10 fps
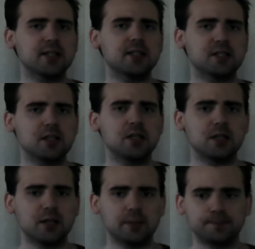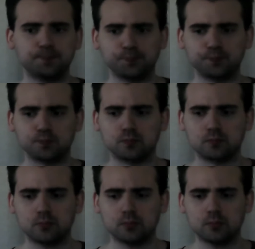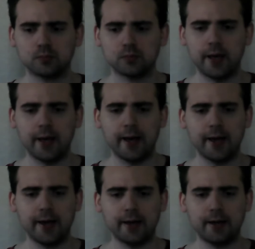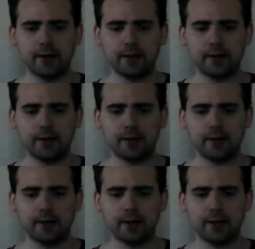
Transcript: to see a